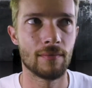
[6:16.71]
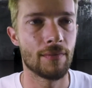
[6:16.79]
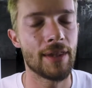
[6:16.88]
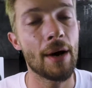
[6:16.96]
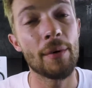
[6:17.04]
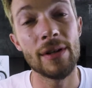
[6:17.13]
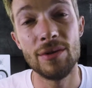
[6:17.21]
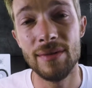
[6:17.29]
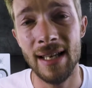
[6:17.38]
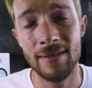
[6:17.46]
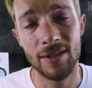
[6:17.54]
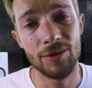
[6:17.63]
now we're in
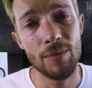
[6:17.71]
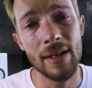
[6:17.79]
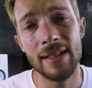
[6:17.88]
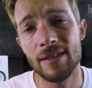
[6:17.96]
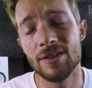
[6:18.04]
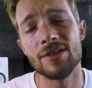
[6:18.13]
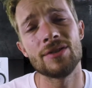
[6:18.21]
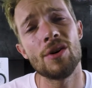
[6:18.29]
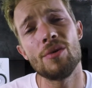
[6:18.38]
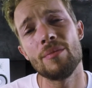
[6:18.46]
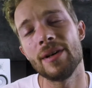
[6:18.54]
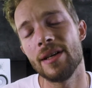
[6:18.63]
2020, there's
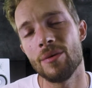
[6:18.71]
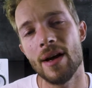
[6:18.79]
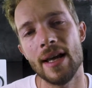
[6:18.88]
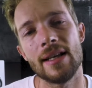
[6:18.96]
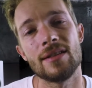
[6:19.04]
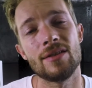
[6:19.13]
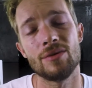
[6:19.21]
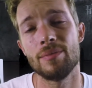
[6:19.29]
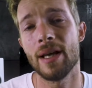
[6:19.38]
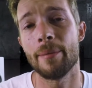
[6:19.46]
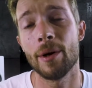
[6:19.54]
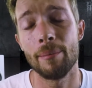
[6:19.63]
so many ways to
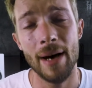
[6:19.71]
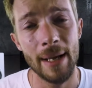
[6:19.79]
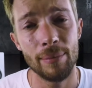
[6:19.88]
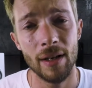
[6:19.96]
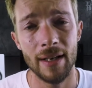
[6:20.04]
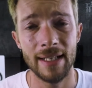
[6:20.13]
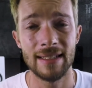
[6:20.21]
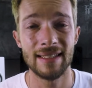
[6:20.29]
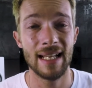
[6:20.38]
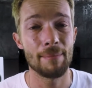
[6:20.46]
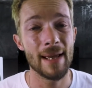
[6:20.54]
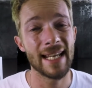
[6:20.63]
be able to buy plugins
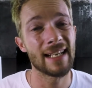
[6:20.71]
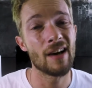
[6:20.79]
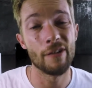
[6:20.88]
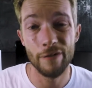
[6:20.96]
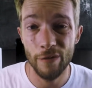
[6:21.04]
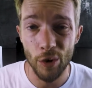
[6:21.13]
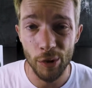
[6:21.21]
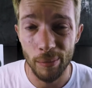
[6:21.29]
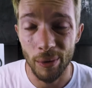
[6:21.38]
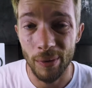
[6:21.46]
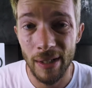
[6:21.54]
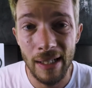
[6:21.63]
and make it
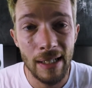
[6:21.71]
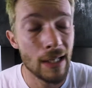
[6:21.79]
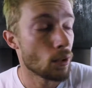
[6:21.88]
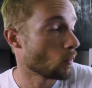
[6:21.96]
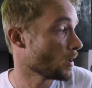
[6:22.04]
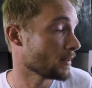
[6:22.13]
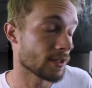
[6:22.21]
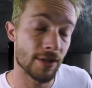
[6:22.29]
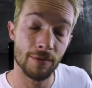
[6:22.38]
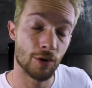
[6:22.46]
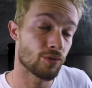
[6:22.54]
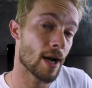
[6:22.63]
affordable. One, there's
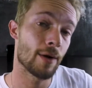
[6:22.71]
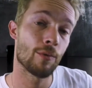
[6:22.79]
a great